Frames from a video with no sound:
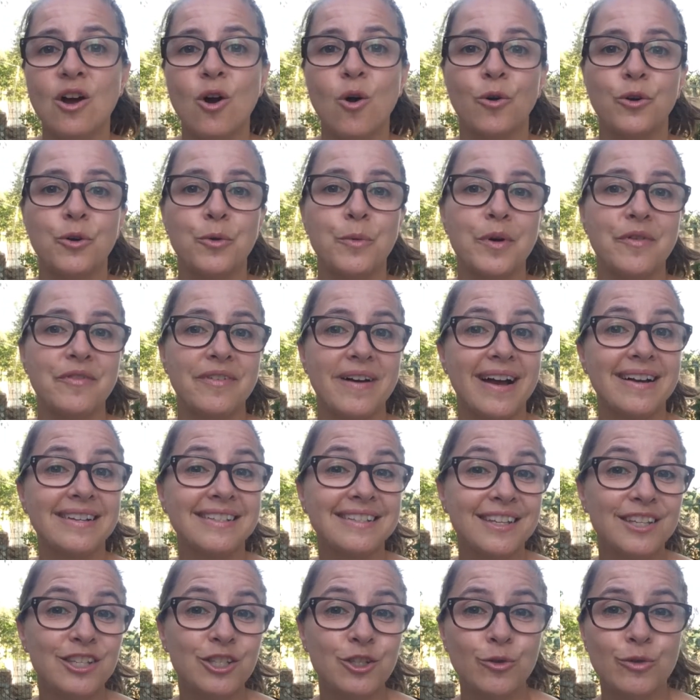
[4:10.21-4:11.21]
or you have
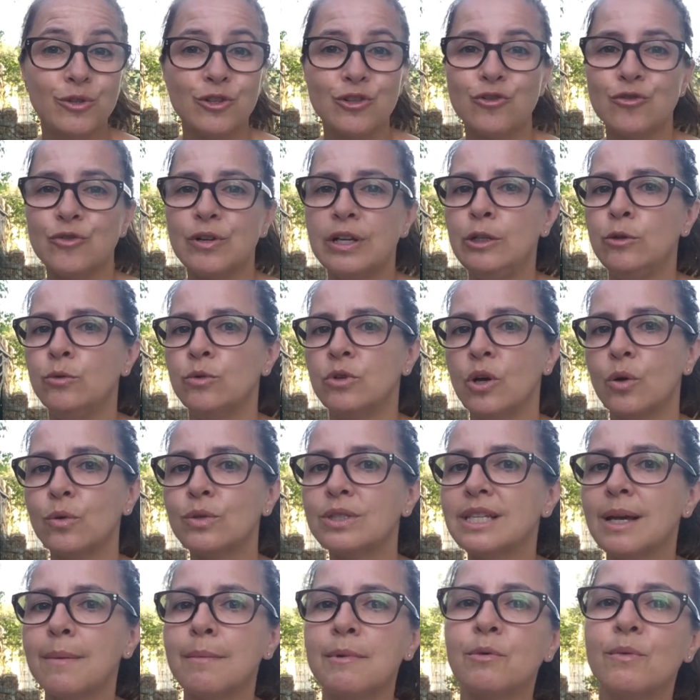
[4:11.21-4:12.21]
access to a tree, you know
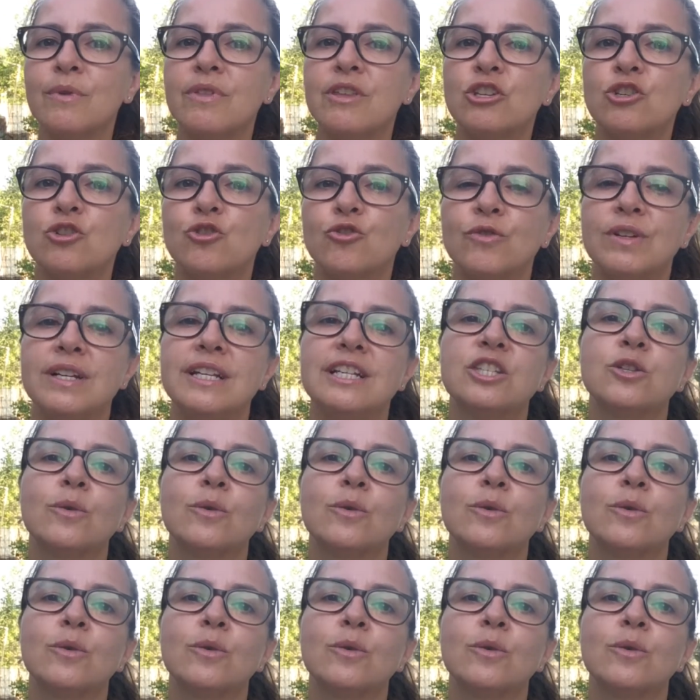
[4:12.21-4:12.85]
someone with a tree.